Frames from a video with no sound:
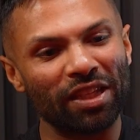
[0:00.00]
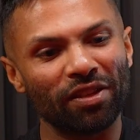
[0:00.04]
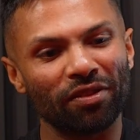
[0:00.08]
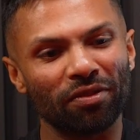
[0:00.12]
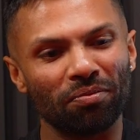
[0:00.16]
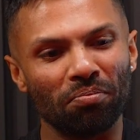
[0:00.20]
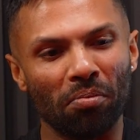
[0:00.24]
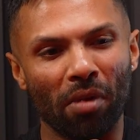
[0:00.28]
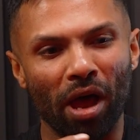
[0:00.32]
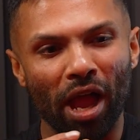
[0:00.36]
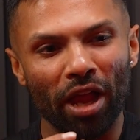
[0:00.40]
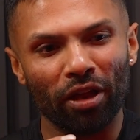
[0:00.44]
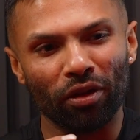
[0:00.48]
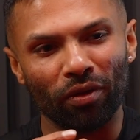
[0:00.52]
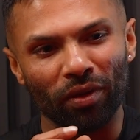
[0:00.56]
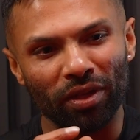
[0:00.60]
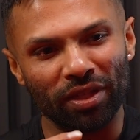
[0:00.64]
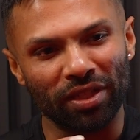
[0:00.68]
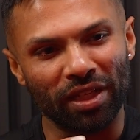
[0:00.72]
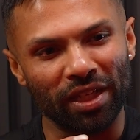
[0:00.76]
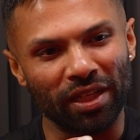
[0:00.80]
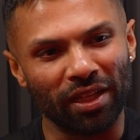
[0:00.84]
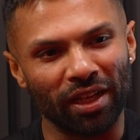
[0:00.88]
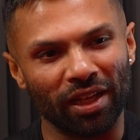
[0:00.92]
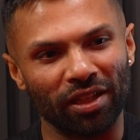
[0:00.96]
are micro
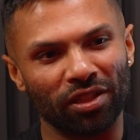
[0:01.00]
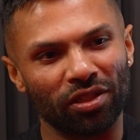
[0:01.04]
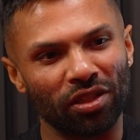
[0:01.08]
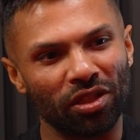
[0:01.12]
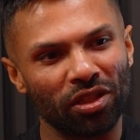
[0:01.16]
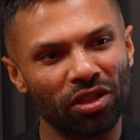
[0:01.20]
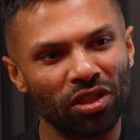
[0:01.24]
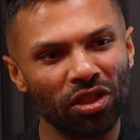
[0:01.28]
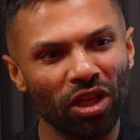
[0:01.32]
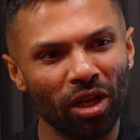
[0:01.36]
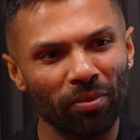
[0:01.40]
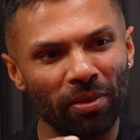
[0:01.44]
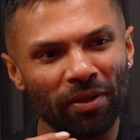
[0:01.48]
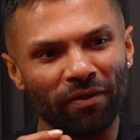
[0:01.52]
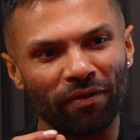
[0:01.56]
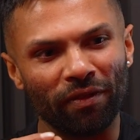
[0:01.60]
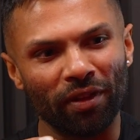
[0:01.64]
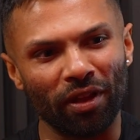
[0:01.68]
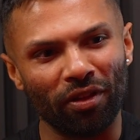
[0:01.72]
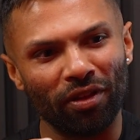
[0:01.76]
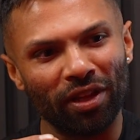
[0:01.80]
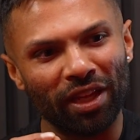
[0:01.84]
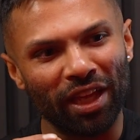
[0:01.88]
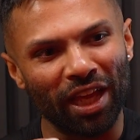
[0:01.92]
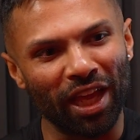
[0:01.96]
SD cards, so you just got to be
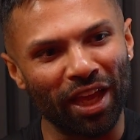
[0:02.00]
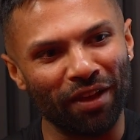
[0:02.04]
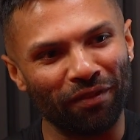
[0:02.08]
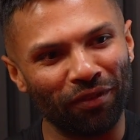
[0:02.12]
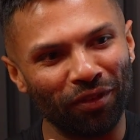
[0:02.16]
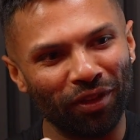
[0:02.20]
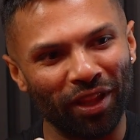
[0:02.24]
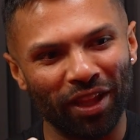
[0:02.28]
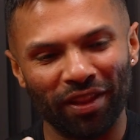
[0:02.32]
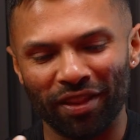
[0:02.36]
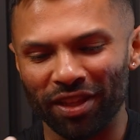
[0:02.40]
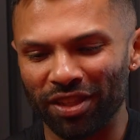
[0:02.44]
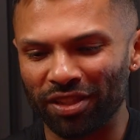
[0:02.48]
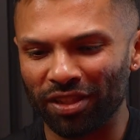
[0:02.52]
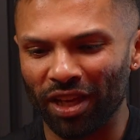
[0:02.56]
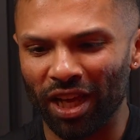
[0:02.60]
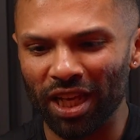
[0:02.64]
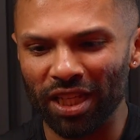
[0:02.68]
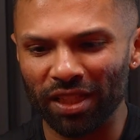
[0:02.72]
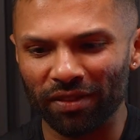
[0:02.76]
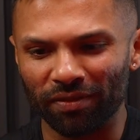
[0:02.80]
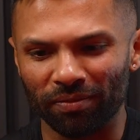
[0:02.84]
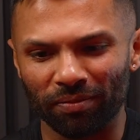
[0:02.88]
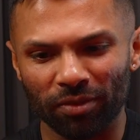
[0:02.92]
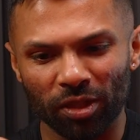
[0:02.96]
very careful. They're the
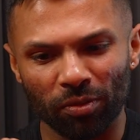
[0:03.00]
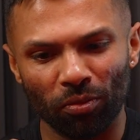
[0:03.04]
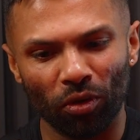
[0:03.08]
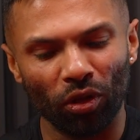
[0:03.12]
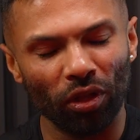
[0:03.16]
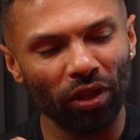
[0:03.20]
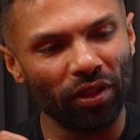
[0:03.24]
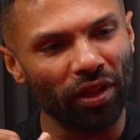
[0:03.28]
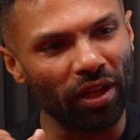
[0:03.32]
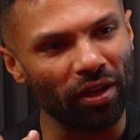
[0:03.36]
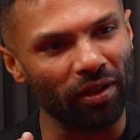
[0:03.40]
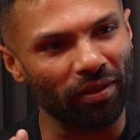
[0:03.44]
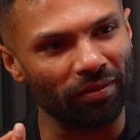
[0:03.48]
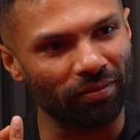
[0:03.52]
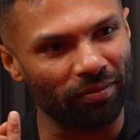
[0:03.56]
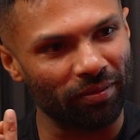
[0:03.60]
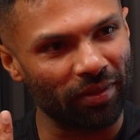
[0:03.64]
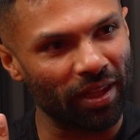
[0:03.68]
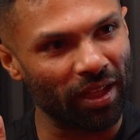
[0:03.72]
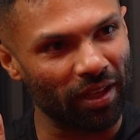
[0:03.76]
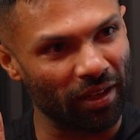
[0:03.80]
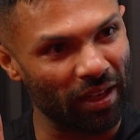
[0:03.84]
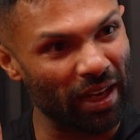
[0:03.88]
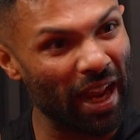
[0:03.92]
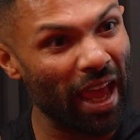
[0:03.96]
size of smaller
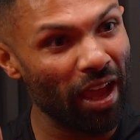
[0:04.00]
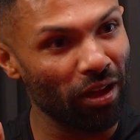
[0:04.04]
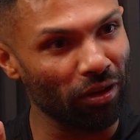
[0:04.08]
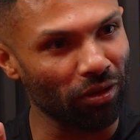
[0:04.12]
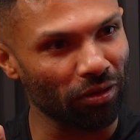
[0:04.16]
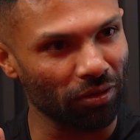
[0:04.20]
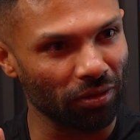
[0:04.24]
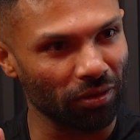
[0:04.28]
than a nail.